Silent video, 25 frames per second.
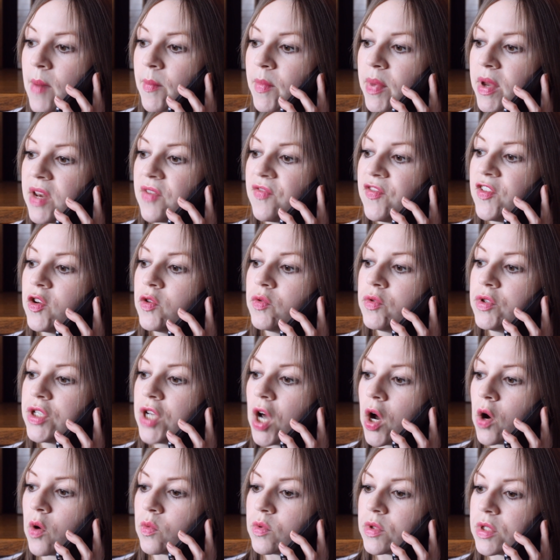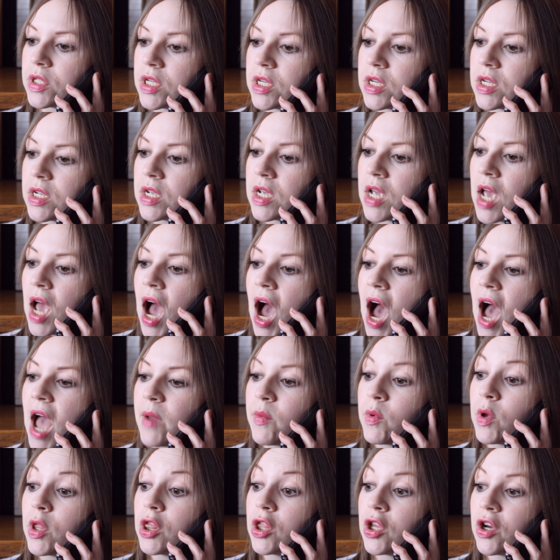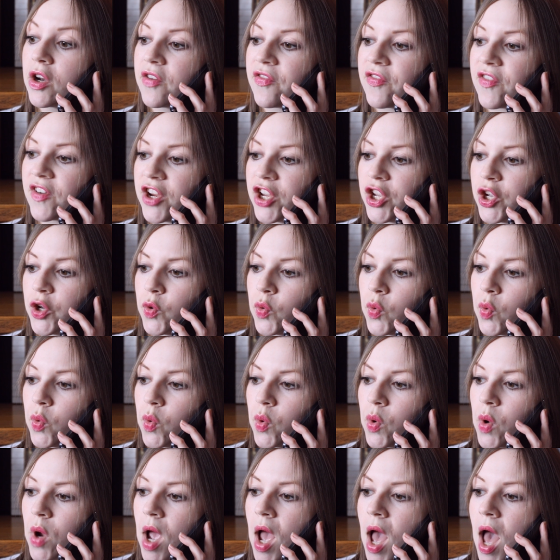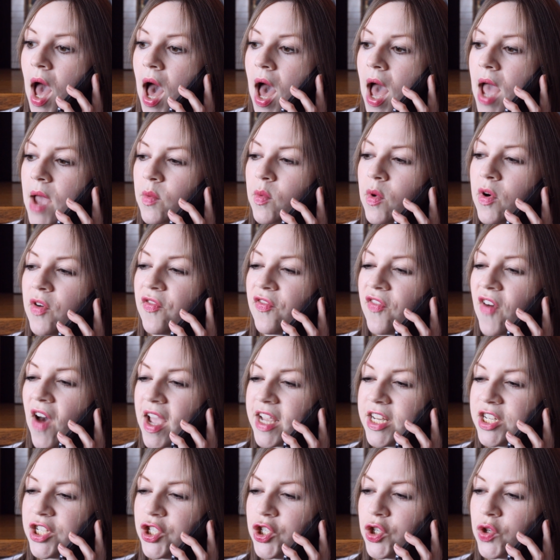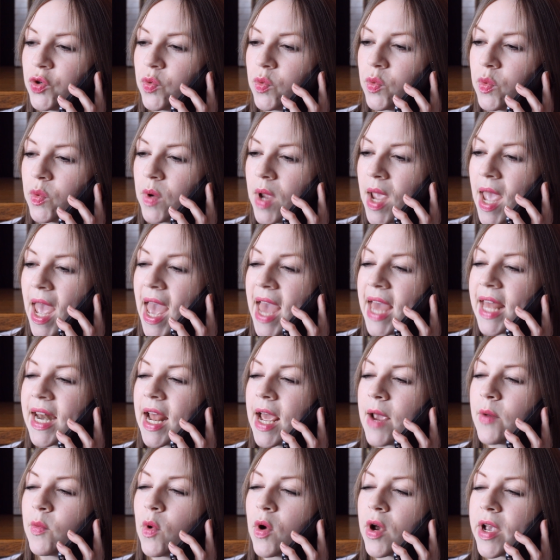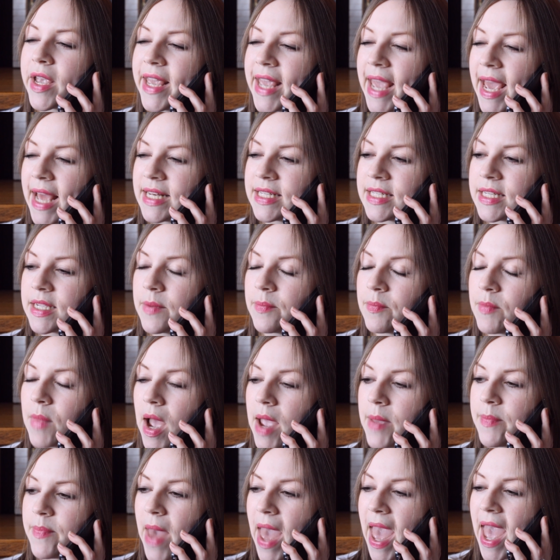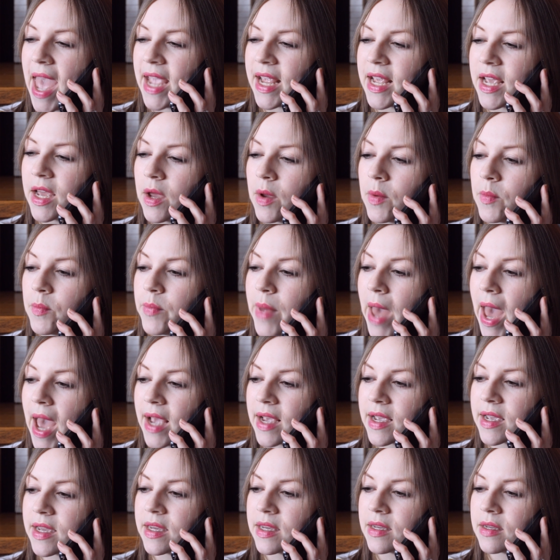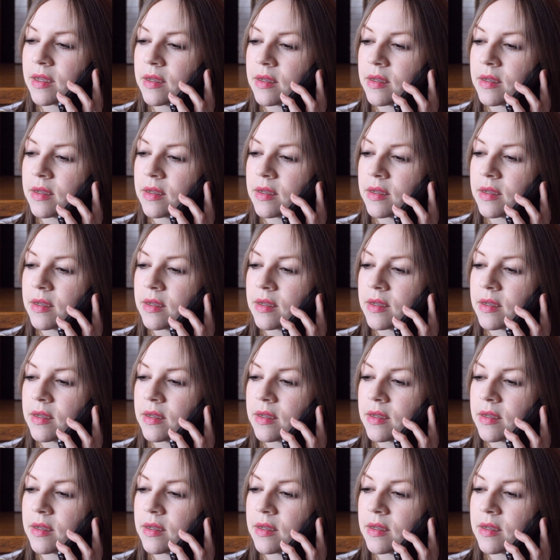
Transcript: But if you don't, I will look for you. I will find you, and I will get my bag back.